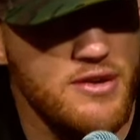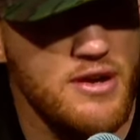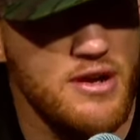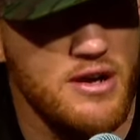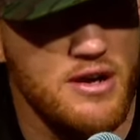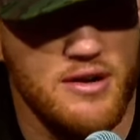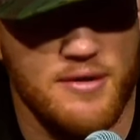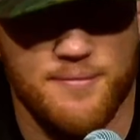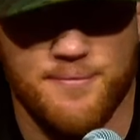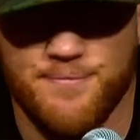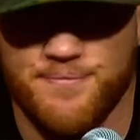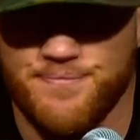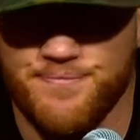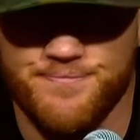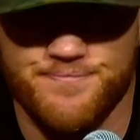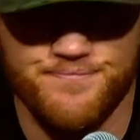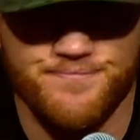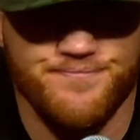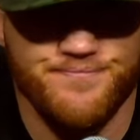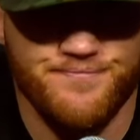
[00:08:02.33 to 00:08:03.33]
You
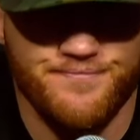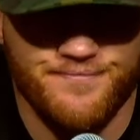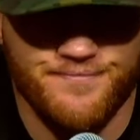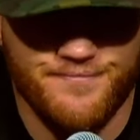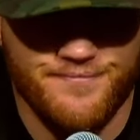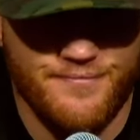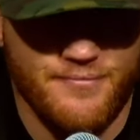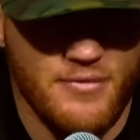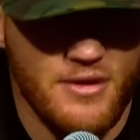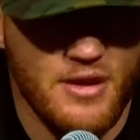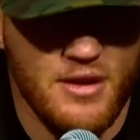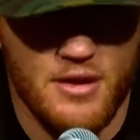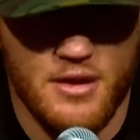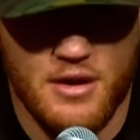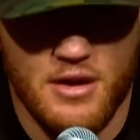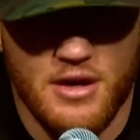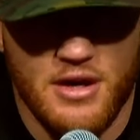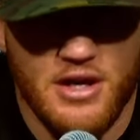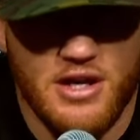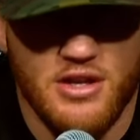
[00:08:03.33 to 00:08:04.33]

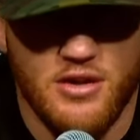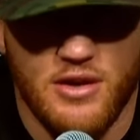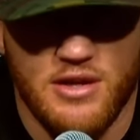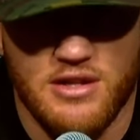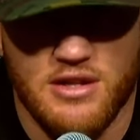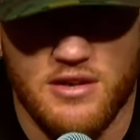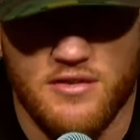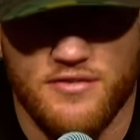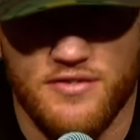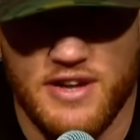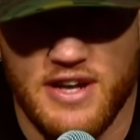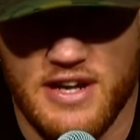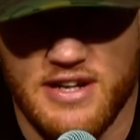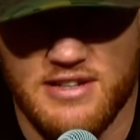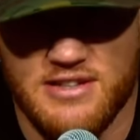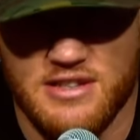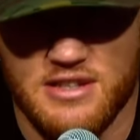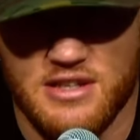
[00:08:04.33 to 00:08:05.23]
know, I love that